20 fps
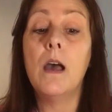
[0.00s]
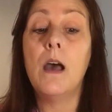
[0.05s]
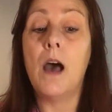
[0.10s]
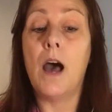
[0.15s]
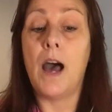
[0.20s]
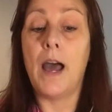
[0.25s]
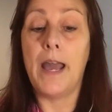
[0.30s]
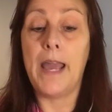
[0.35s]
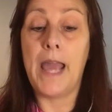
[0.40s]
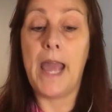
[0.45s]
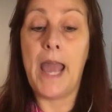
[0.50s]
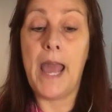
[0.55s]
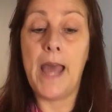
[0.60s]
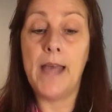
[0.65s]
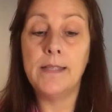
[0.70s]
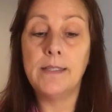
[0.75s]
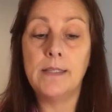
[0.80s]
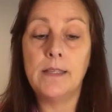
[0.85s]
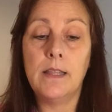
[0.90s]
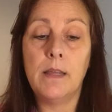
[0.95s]
I
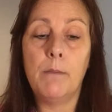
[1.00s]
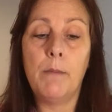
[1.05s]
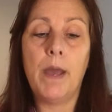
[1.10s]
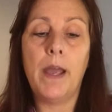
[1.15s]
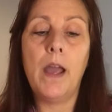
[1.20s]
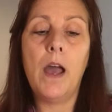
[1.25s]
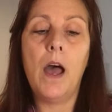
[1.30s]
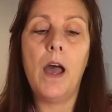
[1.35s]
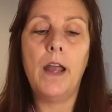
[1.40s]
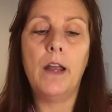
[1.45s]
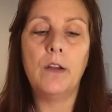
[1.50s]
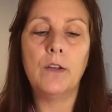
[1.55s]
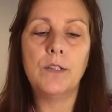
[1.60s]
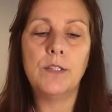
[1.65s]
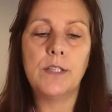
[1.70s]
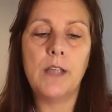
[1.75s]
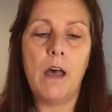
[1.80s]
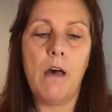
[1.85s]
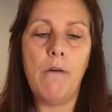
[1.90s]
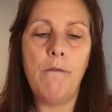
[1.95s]
ask that my higher
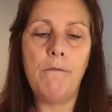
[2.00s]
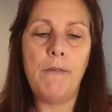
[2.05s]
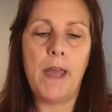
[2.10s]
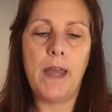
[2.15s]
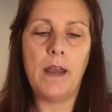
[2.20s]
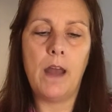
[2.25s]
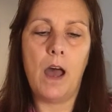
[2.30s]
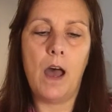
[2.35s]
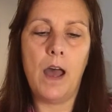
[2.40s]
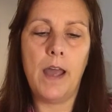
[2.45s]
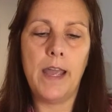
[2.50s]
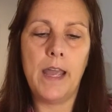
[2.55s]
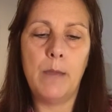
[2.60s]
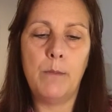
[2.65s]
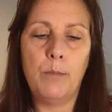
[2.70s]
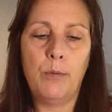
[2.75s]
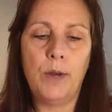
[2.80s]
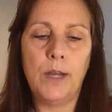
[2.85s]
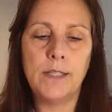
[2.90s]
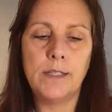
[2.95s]
self and I Am
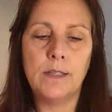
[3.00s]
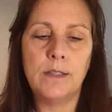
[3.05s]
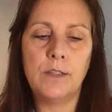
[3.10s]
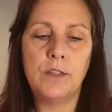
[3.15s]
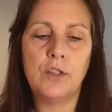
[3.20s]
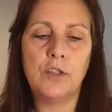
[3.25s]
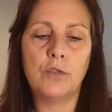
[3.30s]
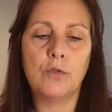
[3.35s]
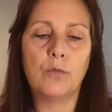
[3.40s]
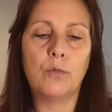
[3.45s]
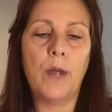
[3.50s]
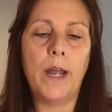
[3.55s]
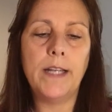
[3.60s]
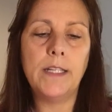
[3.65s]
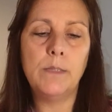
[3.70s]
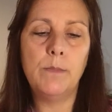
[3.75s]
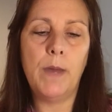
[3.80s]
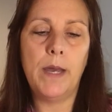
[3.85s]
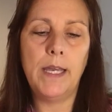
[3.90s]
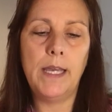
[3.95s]
presence
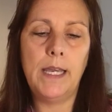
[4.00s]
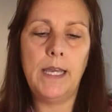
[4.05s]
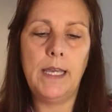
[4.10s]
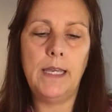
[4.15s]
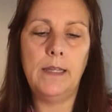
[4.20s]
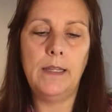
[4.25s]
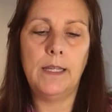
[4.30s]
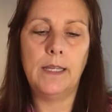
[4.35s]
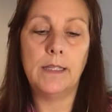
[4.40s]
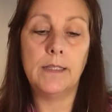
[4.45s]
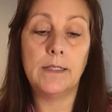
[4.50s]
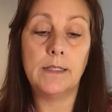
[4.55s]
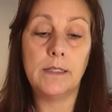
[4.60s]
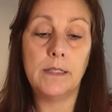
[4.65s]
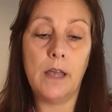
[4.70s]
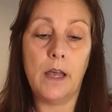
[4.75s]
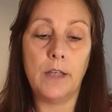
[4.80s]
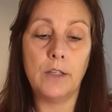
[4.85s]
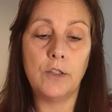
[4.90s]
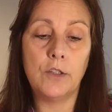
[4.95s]
direct my healing
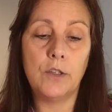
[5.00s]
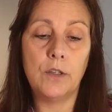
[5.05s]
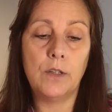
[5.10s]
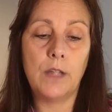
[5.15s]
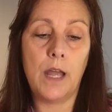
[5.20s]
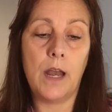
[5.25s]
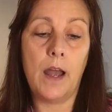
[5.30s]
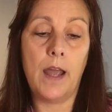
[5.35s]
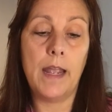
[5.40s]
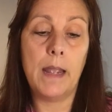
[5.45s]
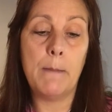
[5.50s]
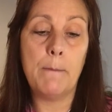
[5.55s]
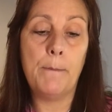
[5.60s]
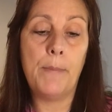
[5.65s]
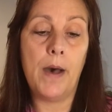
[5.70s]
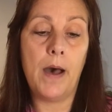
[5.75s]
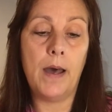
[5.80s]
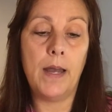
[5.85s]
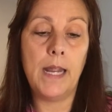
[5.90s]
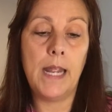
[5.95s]
such that I
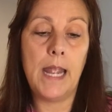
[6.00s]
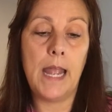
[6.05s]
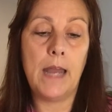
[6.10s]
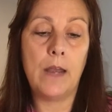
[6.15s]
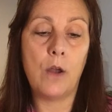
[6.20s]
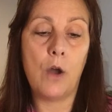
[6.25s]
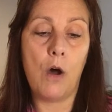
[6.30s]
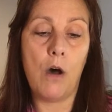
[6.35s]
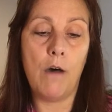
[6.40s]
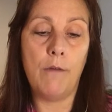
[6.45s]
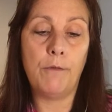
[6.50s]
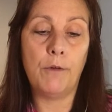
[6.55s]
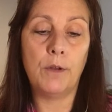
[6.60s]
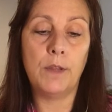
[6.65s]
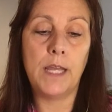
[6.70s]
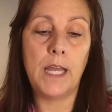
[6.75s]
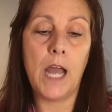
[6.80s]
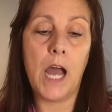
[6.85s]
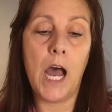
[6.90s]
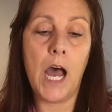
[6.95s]
embody and offer
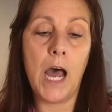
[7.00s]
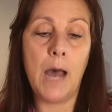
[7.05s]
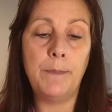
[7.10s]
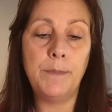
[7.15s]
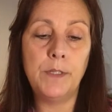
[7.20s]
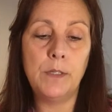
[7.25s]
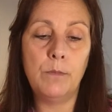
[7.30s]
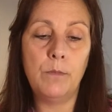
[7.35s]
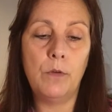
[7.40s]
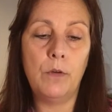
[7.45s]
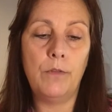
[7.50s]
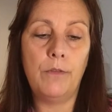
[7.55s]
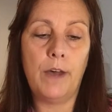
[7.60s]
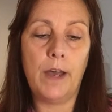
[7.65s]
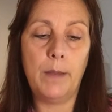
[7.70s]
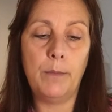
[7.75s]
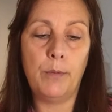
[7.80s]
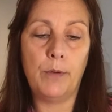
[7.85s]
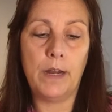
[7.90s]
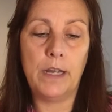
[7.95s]
the optimal
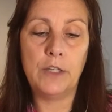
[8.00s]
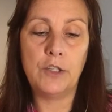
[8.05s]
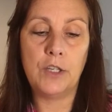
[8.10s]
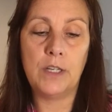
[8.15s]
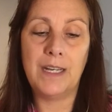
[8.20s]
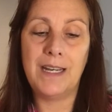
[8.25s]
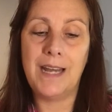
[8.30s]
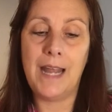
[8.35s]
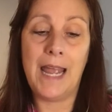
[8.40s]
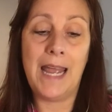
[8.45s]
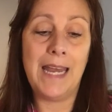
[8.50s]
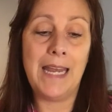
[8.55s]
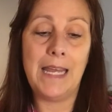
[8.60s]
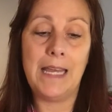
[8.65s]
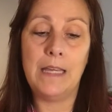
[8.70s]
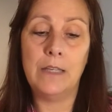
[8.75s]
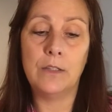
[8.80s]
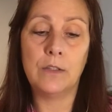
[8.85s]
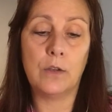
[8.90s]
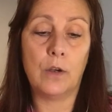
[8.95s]
vibration in any
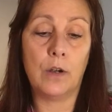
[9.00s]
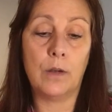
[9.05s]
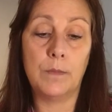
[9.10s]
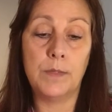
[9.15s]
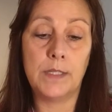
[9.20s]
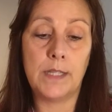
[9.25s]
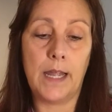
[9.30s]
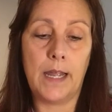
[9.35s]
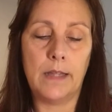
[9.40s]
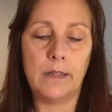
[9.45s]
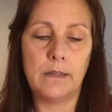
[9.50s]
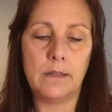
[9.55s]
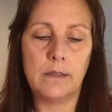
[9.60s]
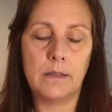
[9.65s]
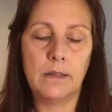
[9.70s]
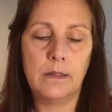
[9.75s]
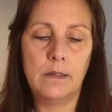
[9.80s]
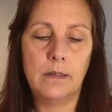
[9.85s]
circumstance,